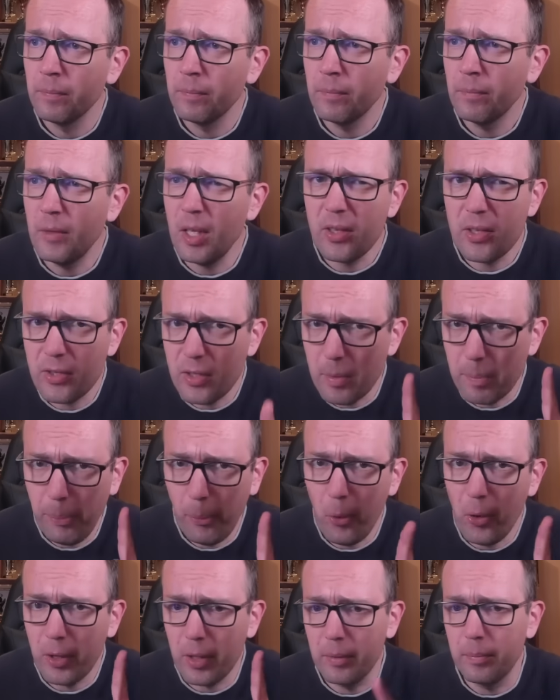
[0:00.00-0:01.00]
This is
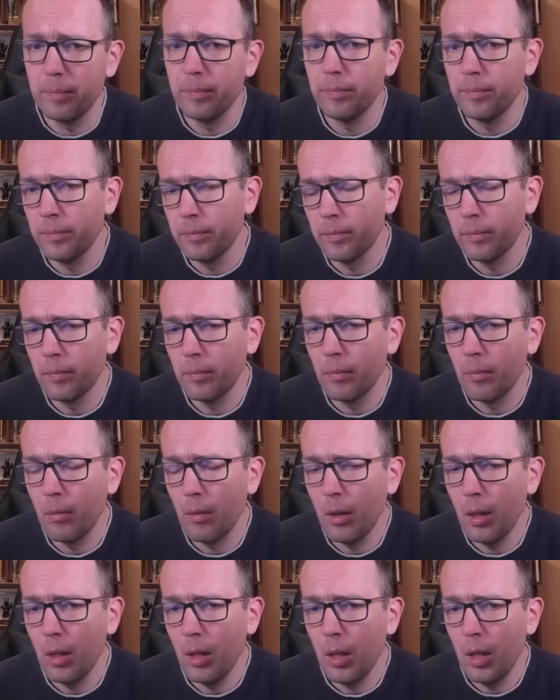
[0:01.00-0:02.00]
important,
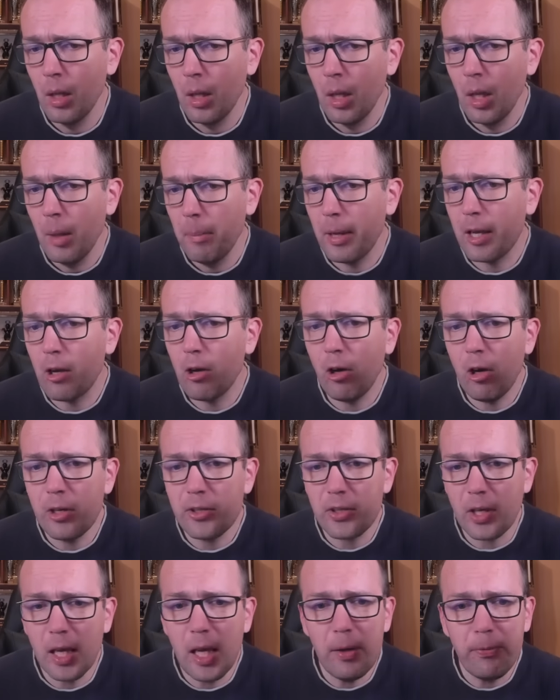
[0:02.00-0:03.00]

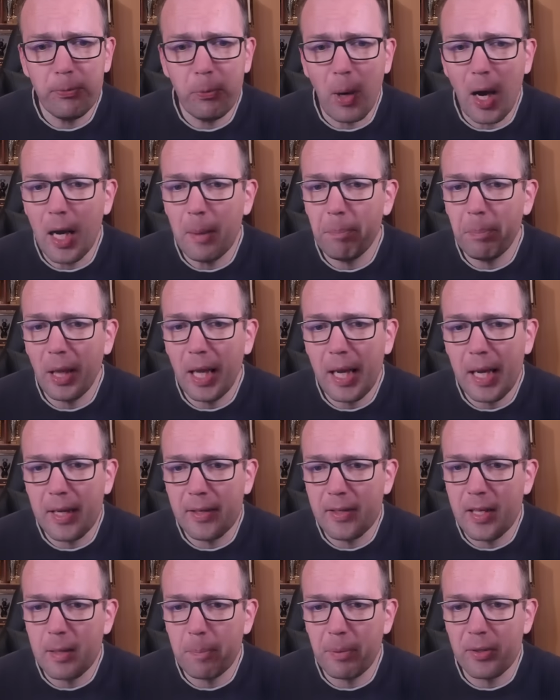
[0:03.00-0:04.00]
because if white plays
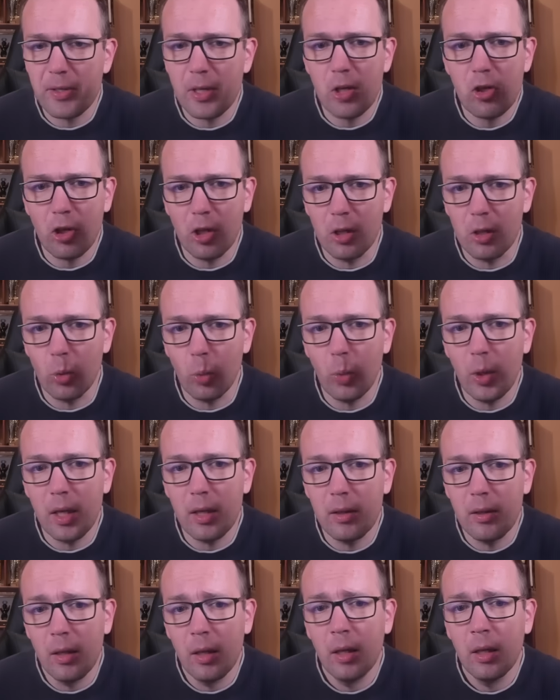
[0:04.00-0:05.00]
this position
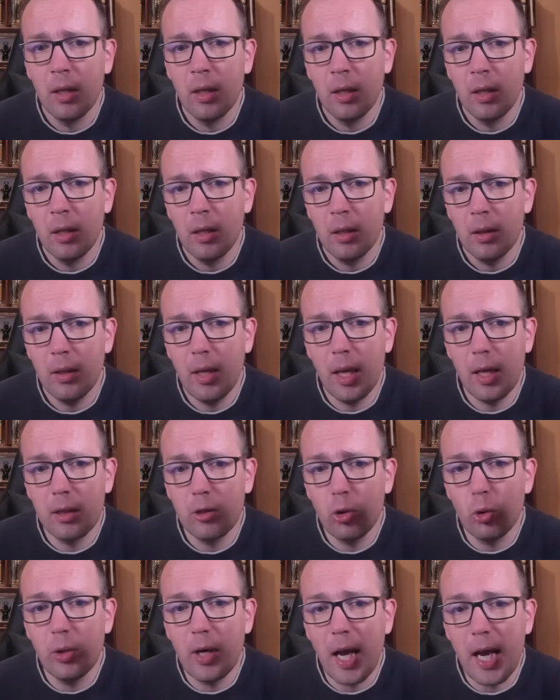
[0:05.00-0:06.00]
with the
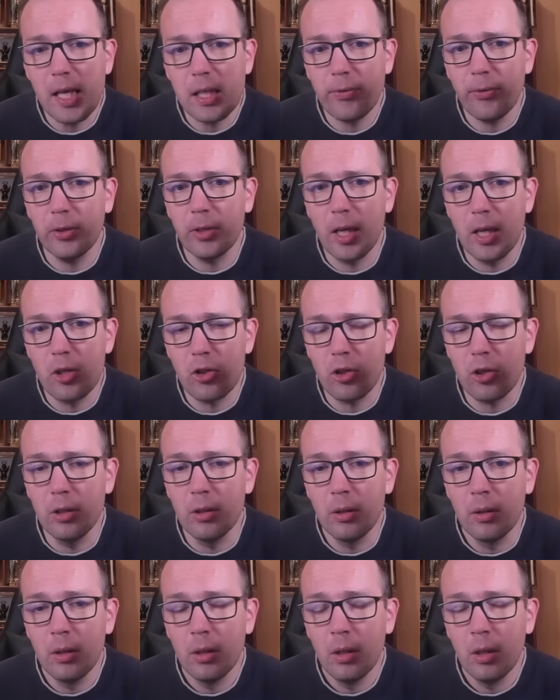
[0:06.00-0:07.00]
2 knights
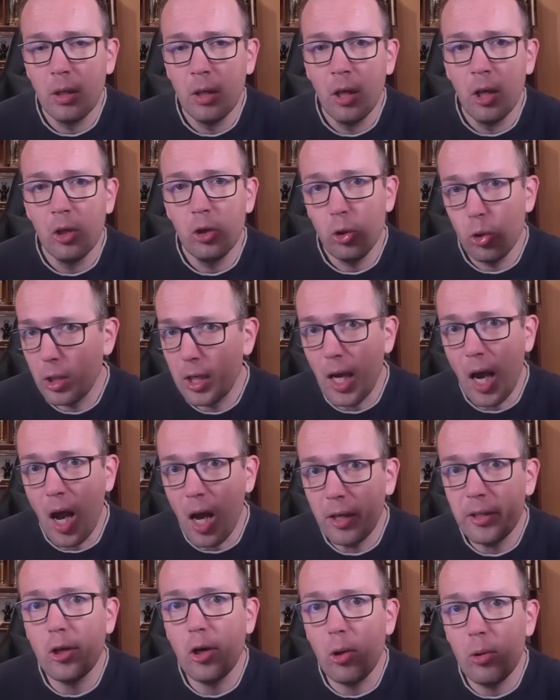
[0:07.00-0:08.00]
variation, you
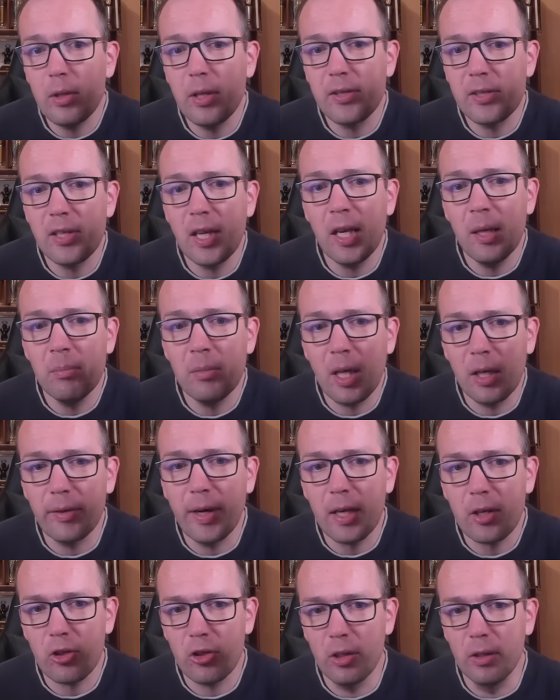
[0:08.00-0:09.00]
can't go the same
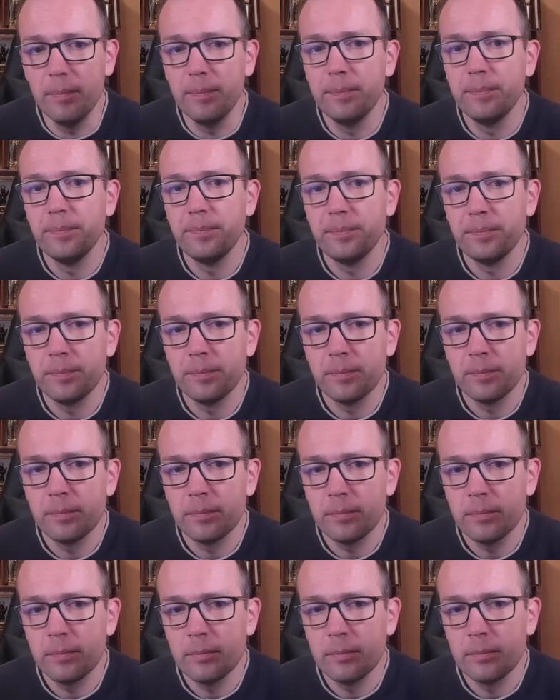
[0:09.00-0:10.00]
direction.
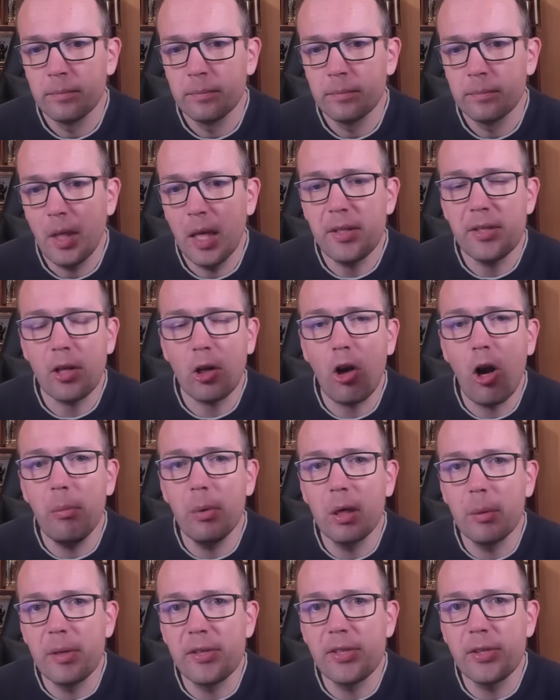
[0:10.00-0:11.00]
It's a
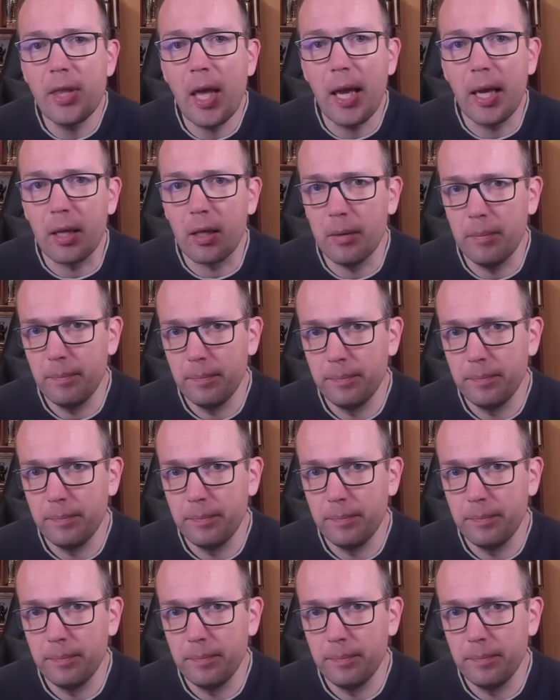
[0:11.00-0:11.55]
common mistake.